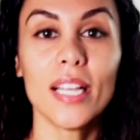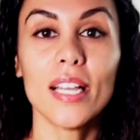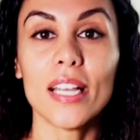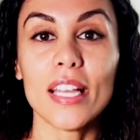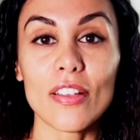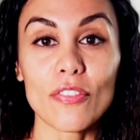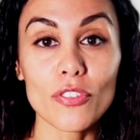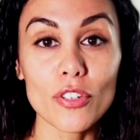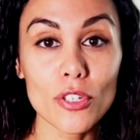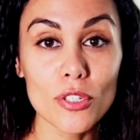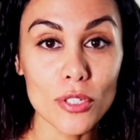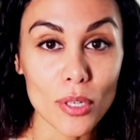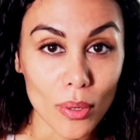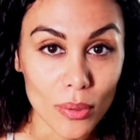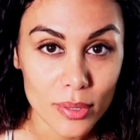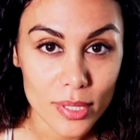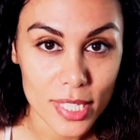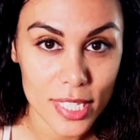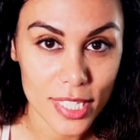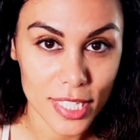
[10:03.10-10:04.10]
If you
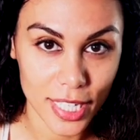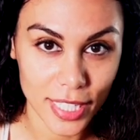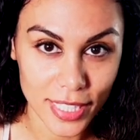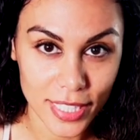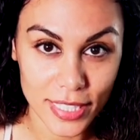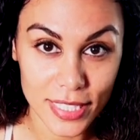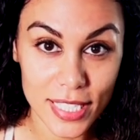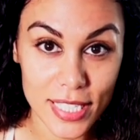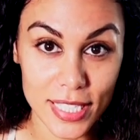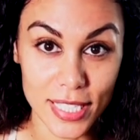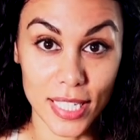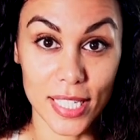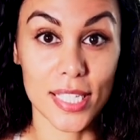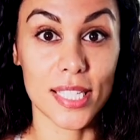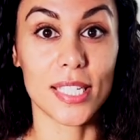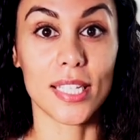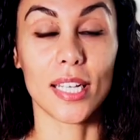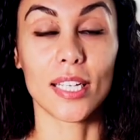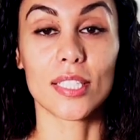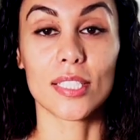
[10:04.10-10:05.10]
don't stay
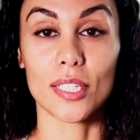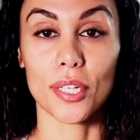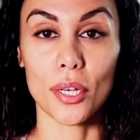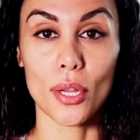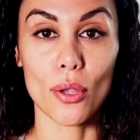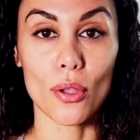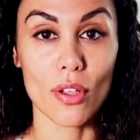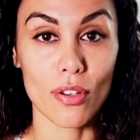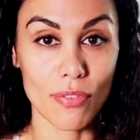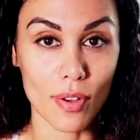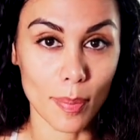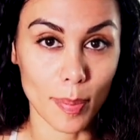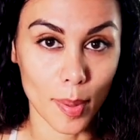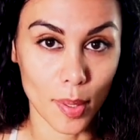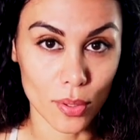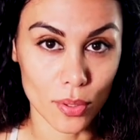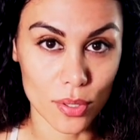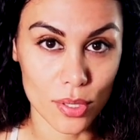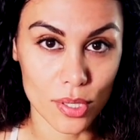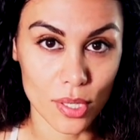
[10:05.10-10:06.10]
consistent and you give up
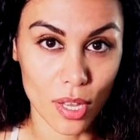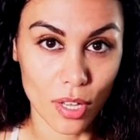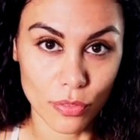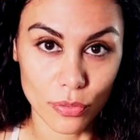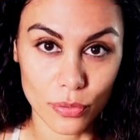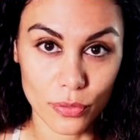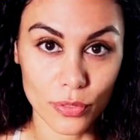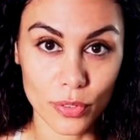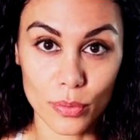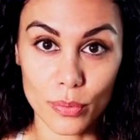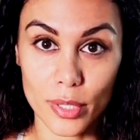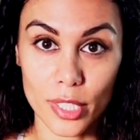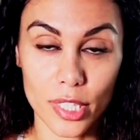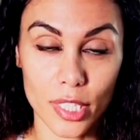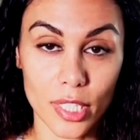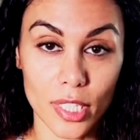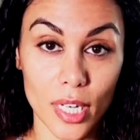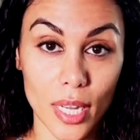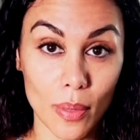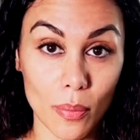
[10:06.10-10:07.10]
on yourself
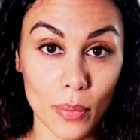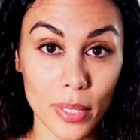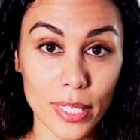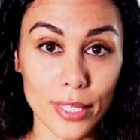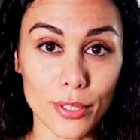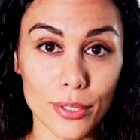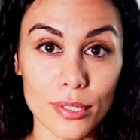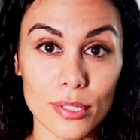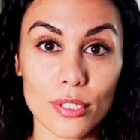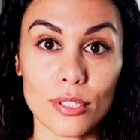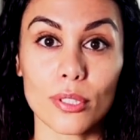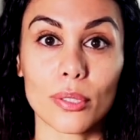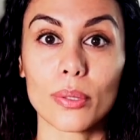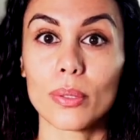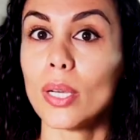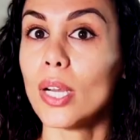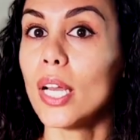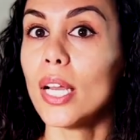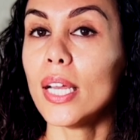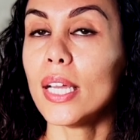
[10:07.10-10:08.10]
within a week or two,
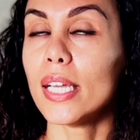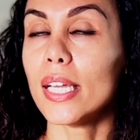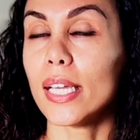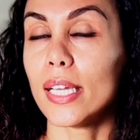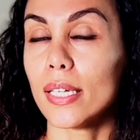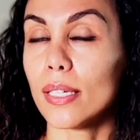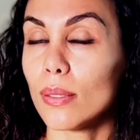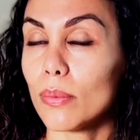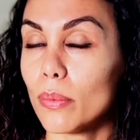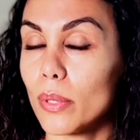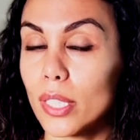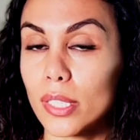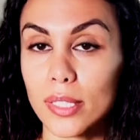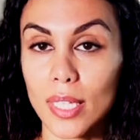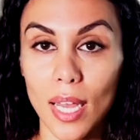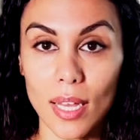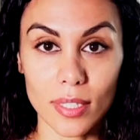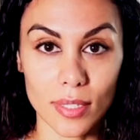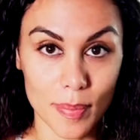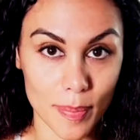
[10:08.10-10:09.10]
it will
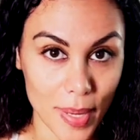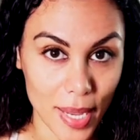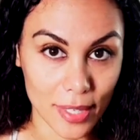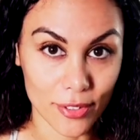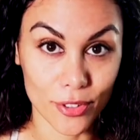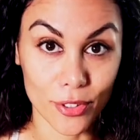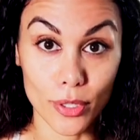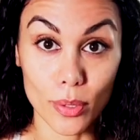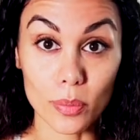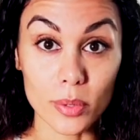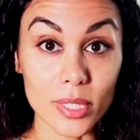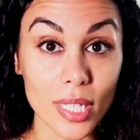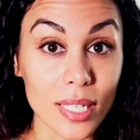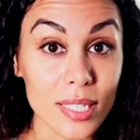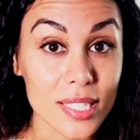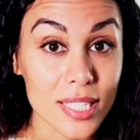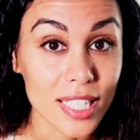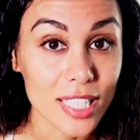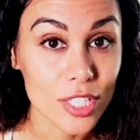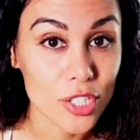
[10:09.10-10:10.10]
not matter. You will not
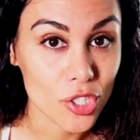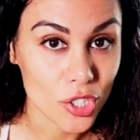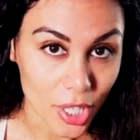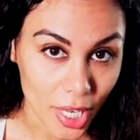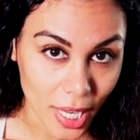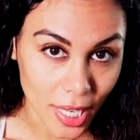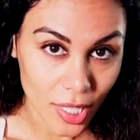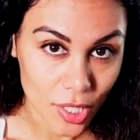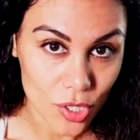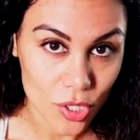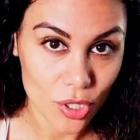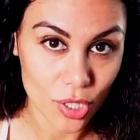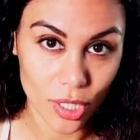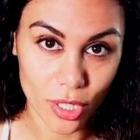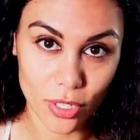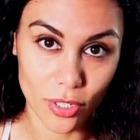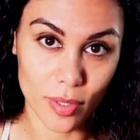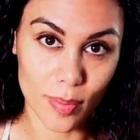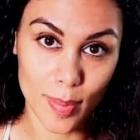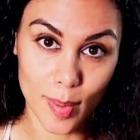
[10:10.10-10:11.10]
see change in
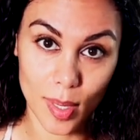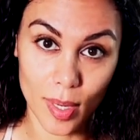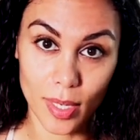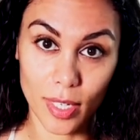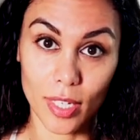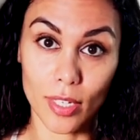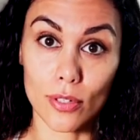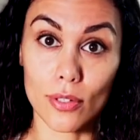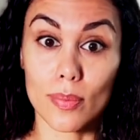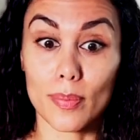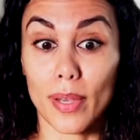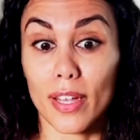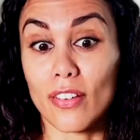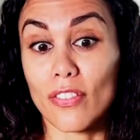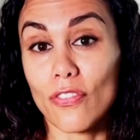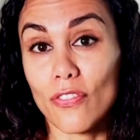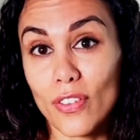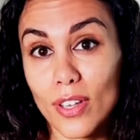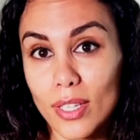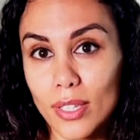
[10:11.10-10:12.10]
your body. You might
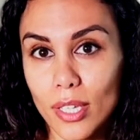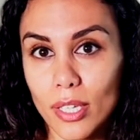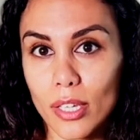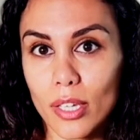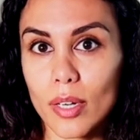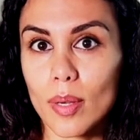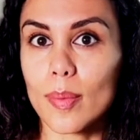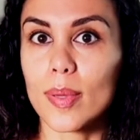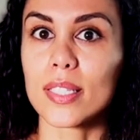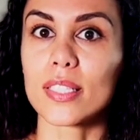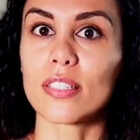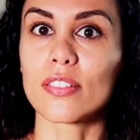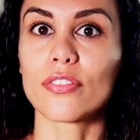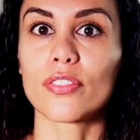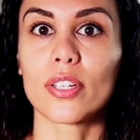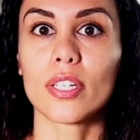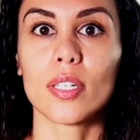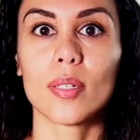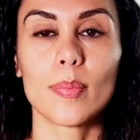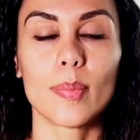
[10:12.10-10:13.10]
feel a little bit
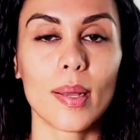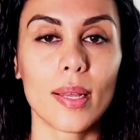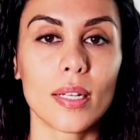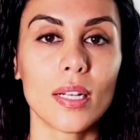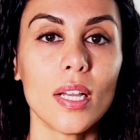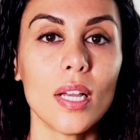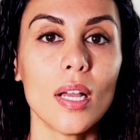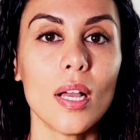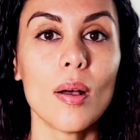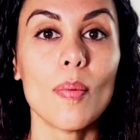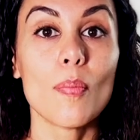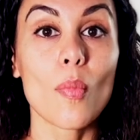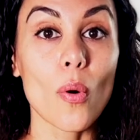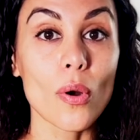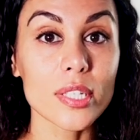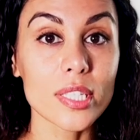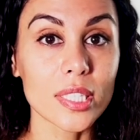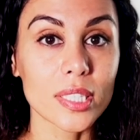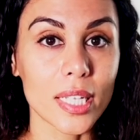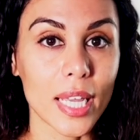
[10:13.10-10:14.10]
different, but
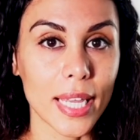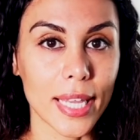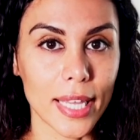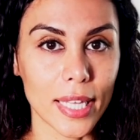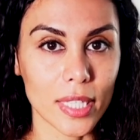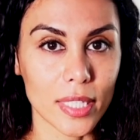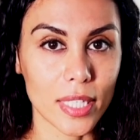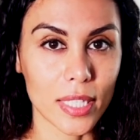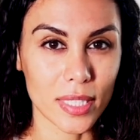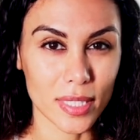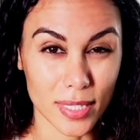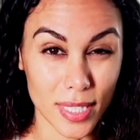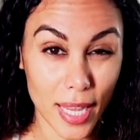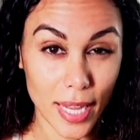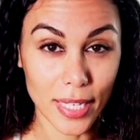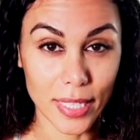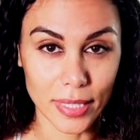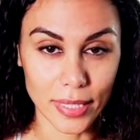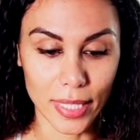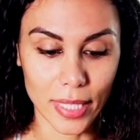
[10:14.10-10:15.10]
more than
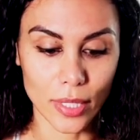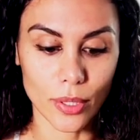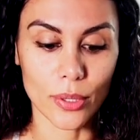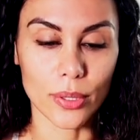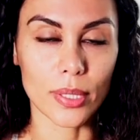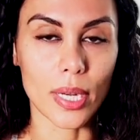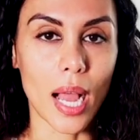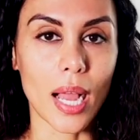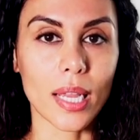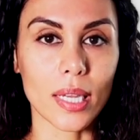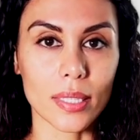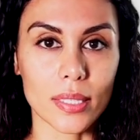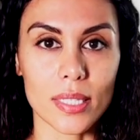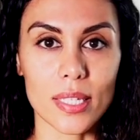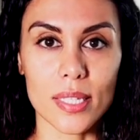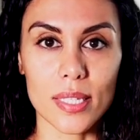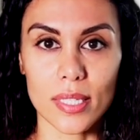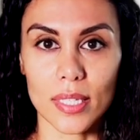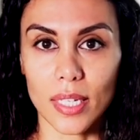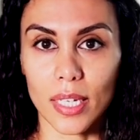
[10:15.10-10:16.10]
likely you're not going to
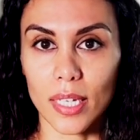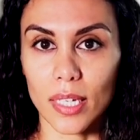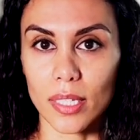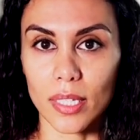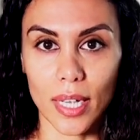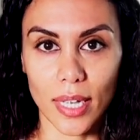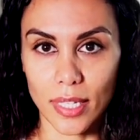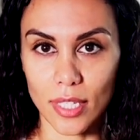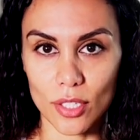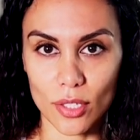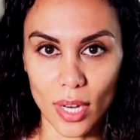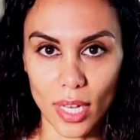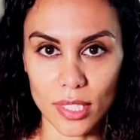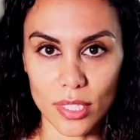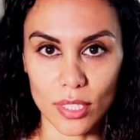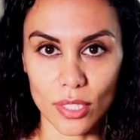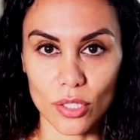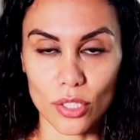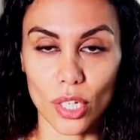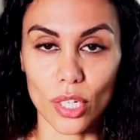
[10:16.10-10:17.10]
see any
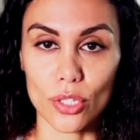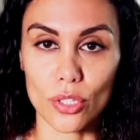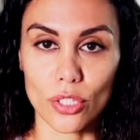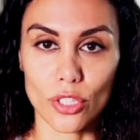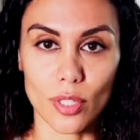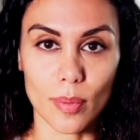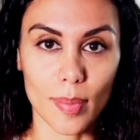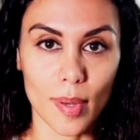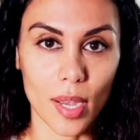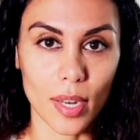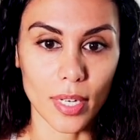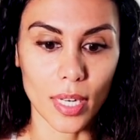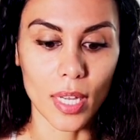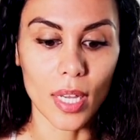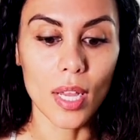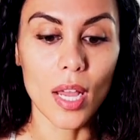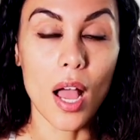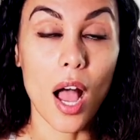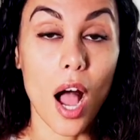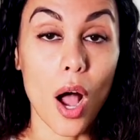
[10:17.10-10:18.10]
drastic change in your body.
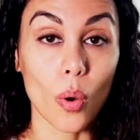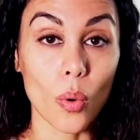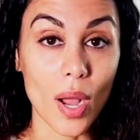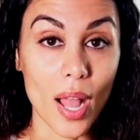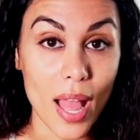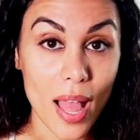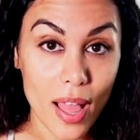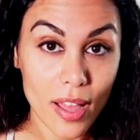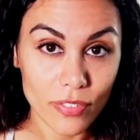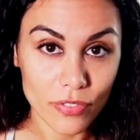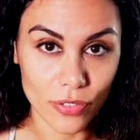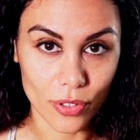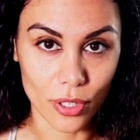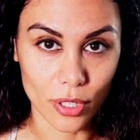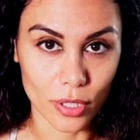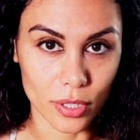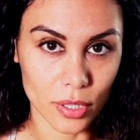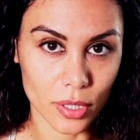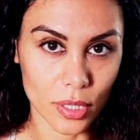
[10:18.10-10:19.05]
However,